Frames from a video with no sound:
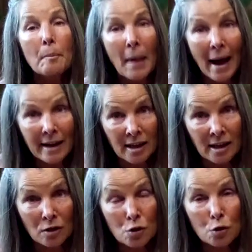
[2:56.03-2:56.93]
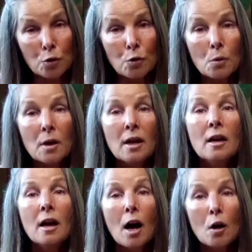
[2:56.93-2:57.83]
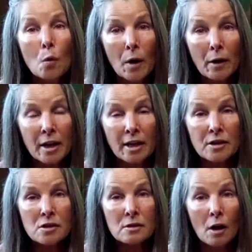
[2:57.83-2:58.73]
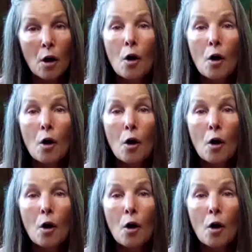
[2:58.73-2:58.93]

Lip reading: back into Aquarius